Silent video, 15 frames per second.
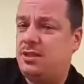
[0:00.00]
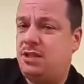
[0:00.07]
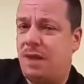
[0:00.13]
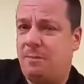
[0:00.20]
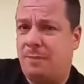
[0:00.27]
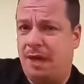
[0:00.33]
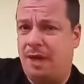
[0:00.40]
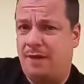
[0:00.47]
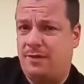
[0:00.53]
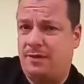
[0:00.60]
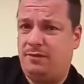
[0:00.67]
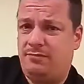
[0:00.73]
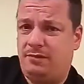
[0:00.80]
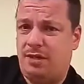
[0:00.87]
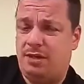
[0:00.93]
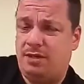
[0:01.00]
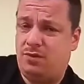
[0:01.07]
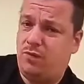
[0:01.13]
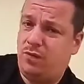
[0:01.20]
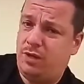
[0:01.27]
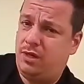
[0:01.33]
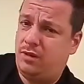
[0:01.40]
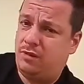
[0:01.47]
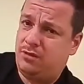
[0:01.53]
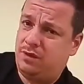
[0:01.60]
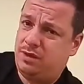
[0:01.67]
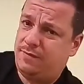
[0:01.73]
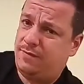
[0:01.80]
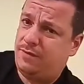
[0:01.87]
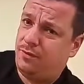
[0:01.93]
Stop laughing. It's real.
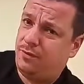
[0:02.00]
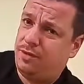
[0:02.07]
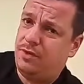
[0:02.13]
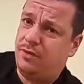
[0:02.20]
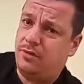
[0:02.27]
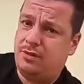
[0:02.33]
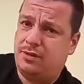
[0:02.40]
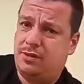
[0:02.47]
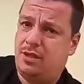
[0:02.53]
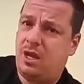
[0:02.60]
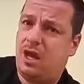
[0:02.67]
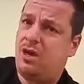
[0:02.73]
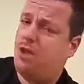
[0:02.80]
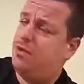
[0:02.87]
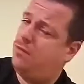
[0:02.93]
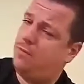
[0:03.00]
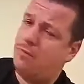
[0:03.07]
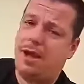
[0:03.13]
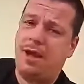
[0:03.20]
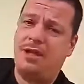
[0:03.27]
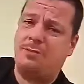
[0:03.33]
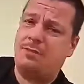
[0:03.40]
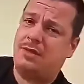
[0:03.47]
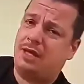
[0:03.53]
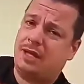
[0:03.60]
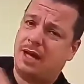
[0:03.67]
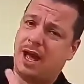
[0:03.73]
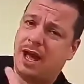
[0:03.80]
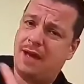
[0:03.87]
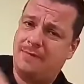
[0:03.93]
It's for reals. It reminds me,
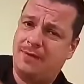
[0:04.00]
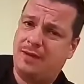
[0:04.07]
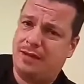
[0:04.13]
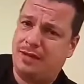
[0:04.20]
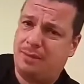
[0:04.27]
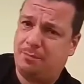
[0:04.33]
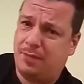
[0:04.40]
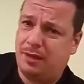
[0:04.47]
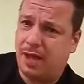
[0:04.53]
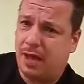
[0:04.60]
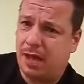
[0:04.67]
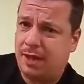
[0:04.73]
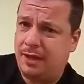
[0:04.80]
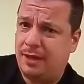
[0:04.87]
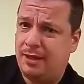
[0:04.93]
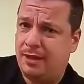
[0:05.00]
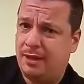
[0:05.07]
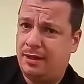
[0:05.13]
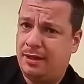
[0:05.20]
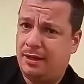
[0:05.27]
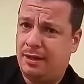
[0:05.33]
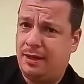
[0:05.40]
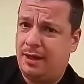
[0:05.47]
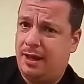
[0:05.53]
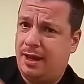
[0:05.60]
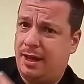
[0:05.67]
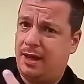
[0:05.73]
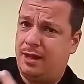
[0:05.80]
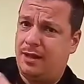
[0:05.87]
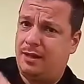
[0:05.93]
like, I feel like I'm the guy
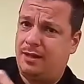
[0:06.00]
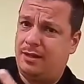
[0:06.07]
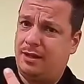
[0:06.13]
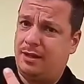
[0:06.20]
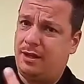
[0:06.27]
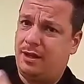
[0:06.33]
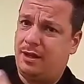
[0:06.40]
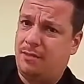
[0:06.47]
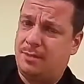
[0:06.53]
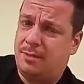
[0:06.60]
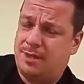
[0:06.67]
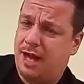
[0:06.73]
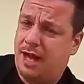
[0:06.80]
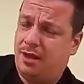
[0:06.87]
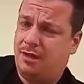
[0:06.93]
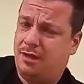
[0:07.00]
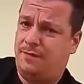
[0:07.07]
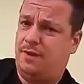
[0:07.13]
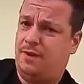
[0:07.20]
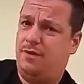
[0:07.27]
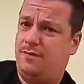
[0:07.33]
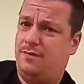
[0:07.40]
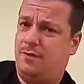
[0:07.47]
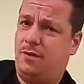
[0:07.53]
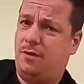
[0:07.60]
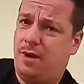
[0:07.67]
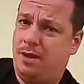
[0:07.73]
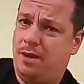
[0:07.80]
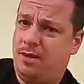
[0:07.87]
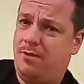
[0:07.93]
in the Metallica video for
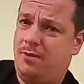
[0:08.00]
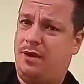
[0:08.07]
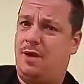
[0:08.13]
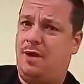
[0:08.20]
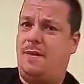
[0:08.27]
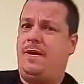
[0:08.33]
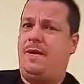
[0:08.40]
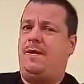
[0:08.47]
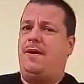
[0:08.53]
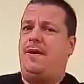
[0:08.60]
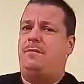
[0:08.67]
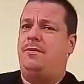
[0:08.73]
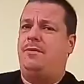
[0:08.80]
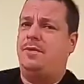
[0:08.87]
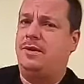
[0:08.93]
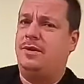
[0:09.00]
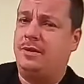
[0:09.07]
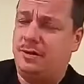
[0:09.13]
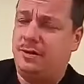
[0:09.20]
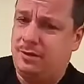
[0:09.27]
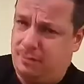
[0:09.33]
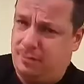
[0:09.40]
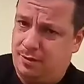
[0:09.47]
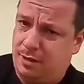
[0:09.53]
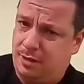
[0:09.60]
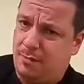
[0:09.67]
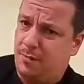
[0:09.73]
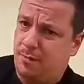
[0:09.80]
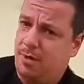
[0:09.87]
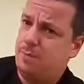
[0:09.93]
one when I wake up
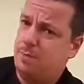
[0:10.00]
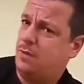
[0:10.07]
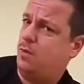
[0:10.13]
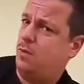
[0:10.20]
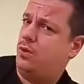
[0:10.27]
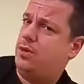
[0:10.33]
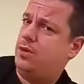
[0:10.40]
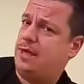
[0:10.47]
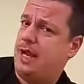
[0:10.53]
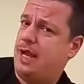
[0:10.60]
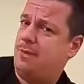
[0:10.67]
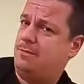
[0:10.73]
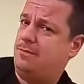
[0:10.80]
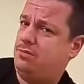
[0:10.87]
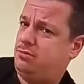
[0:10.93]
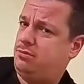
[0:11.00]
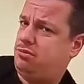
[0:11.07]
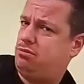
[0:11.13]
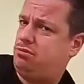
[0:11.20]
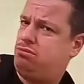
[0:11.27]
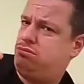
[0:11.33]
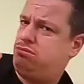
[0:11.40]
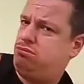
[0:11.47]
and I'm, I'm in wartime, you